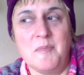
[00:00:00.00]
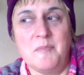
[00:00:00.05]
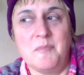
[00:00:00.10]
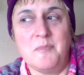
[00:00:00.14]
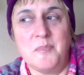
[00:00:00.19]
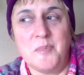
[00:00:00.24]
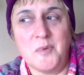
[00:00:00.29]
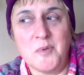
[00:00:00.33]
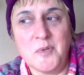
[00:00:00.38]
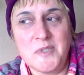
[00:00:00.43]

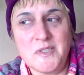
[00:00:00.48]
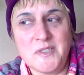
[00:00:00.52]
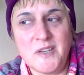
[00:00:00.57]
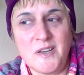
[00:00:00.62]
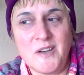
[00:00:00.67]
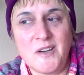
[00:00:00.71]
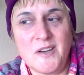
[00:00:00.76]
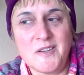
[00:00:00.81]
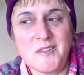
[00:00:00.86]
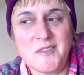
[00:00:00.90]

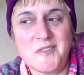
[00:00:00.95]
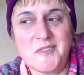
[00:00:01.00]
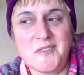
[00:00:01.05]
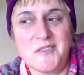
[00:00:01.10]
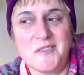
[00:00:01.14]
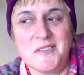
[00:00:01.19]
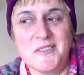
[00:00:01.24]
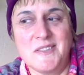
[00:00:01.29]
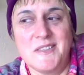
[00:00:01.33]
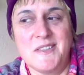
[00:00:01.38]

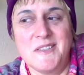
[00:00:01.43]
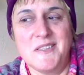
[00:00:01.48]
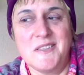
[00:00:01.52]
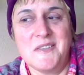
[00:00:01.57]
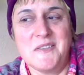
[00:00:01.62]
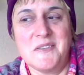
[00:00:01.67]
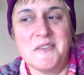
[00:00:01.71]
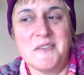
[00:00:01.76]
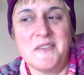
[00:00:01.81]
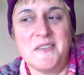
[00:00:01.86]
Botox,
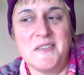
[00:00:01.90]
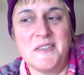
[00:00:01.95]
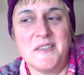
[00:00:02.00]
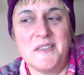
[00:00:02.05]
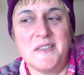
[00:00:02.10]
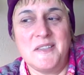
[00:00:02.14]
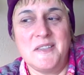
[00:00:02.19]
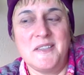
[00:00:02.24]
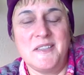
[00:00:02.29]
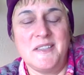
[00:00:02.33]

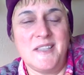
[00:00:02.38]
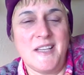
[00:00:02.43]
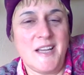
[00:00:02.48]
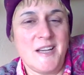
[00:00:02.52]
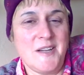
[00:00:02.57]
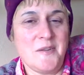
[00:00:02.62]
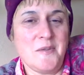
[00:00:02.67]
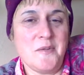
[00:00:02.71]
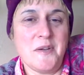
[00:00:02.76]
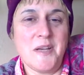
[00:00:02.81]
the
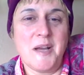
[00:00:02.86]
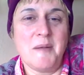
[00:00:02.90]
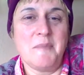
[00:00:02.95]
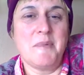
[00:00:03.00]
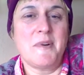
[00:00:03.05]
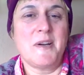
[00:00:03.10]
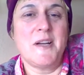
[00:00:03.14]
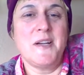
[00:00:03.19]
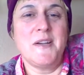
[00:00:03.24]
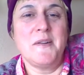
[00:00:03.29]
yellow
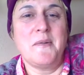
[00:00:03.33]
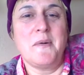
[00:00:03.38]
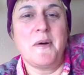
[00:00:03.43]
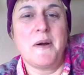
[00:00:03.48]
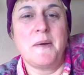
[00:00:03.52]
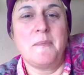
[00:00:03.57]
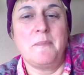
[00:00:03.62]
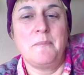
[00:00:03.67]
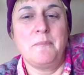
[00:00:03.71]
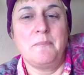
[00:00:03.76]
Labrador.
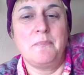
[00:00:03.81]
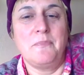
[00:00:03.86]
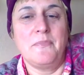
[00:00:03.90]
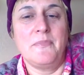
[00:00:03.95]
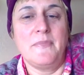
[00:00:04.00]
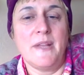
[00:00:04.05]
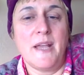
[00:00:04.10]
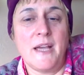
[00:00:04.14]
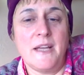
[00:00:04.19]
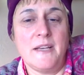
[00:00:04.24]

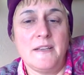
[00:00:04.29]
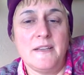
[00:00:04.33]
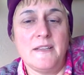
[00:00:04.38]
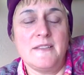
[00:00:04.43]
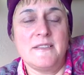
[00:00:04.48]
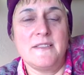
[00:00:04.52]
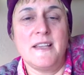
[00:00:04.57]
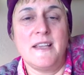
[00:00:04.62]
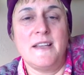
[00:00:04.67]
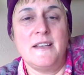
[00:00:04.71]
That
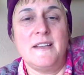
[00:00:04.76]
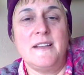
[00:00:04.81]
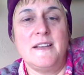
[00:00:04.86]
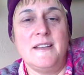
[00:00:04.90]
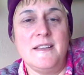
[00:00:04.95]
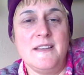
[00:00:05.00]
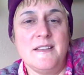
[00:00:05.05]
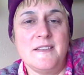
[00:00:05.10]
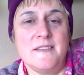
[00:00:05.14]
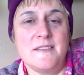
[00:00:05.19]
is
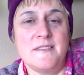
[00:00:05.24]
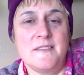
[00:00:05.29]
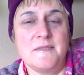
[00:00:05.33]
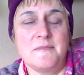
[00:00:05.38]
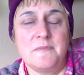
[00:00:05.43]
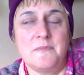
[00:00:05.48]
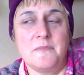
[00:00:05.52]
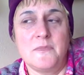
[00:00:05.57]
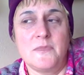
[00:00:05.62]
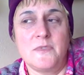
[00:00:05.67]
Annalise.
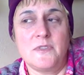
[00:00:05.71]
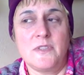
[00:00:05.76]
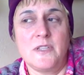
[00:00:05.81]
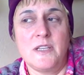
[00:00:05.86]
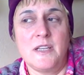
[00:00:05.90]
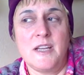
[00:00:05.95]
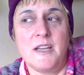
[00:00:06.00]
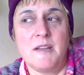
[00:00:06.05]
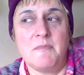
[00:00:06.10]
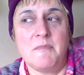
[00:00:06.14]
She
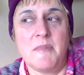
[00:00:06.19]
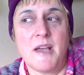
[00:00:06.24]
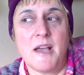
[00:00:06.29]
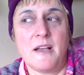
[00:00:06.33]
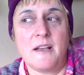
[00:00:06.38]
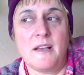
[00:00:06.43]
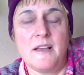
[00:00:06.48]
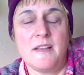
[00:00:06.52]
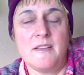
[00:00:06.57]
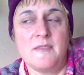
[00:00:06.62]
came
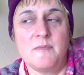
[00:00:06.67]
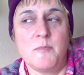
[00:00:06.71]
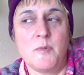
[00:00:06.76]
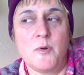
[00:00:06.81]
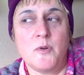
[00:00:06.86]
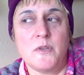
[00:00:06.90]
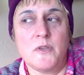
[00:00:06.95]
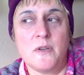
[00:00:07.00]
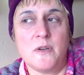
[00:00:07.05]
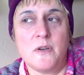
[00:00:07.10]
back as
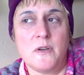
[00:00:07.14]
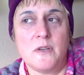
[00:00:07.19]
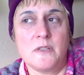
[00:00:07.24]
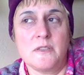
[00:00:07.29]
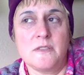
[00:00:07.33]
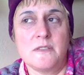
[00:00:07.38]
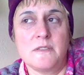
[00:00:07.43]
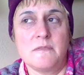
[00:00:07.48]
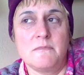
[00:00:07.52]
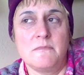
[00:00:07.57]

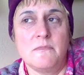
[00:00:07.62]
Botox.